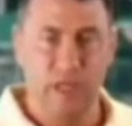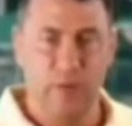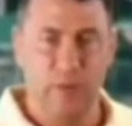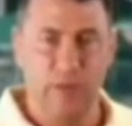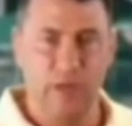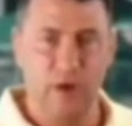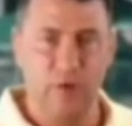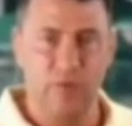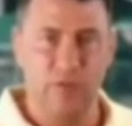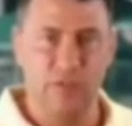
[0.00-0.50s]

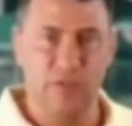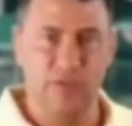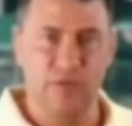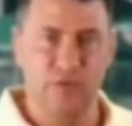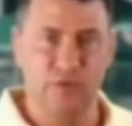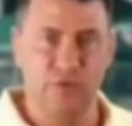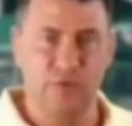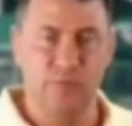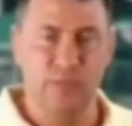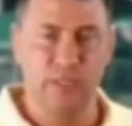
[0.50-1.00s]
And we know this is
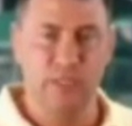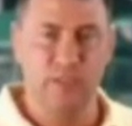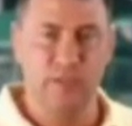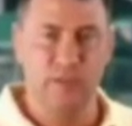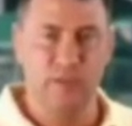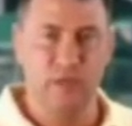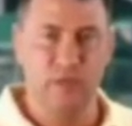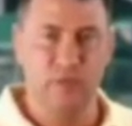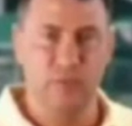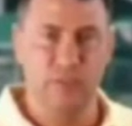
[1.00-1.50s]
true
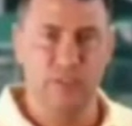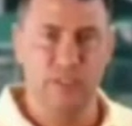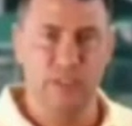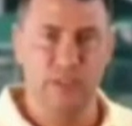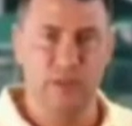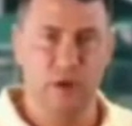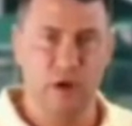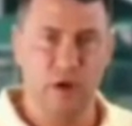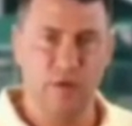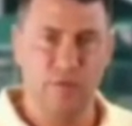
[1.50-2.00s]
because we
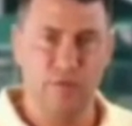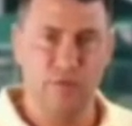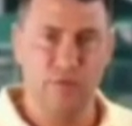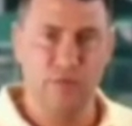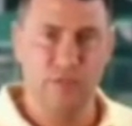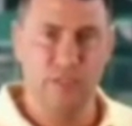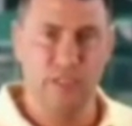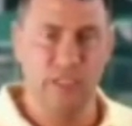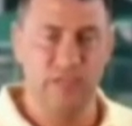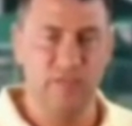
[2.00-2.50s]
see
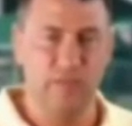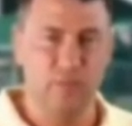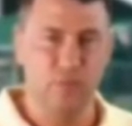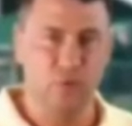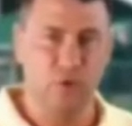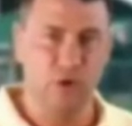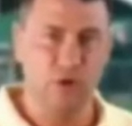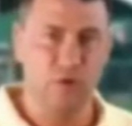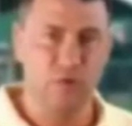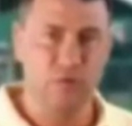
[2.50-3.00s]
golfers and even
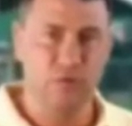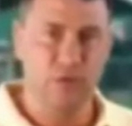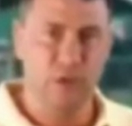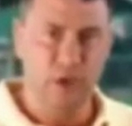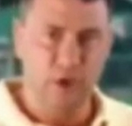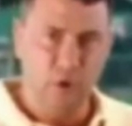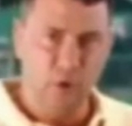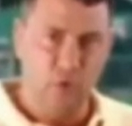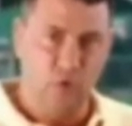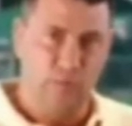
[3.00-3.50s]
pros
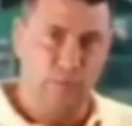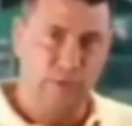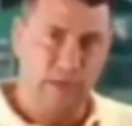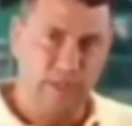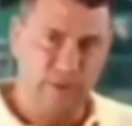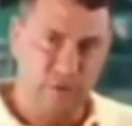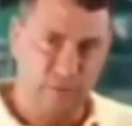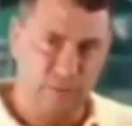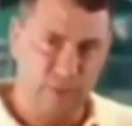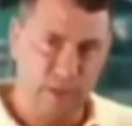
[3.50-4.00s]
who will
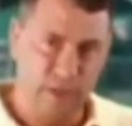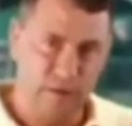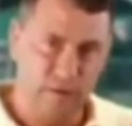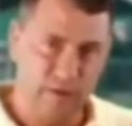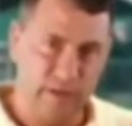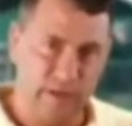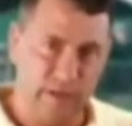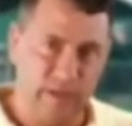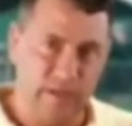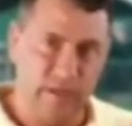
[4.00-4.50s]
place their
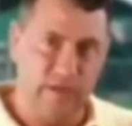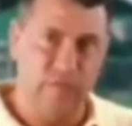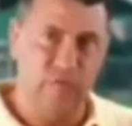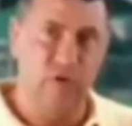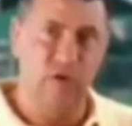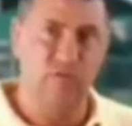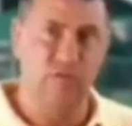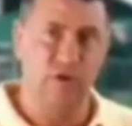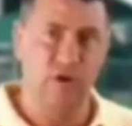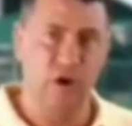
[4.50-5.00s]
putter head in
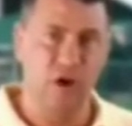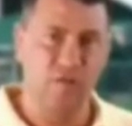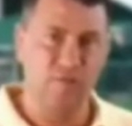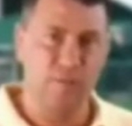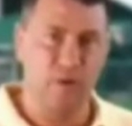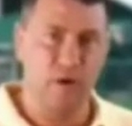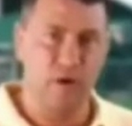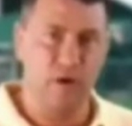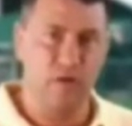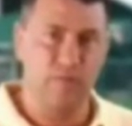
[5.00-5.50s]
front of a
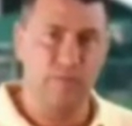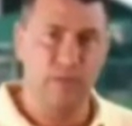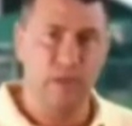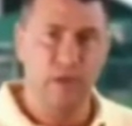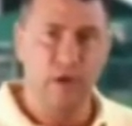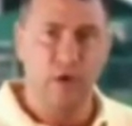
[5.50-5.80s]
golf ball